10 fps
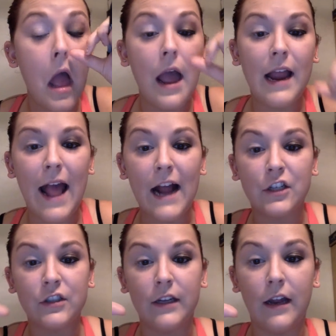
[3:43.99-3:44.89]
it
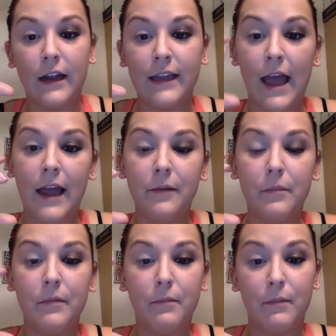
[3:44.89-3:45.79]
actually,
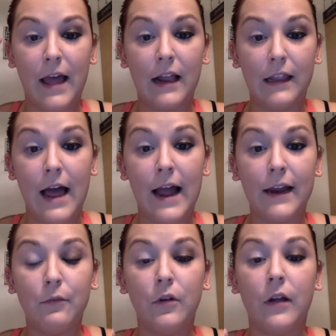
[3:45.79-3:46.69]
again, that
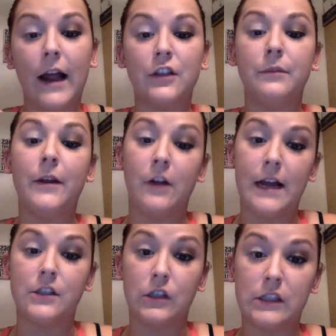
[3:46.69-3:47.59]
line will actually make your
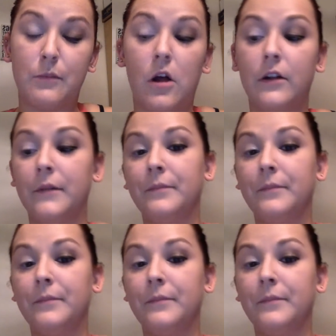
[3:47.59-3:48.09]
eyes look smaller.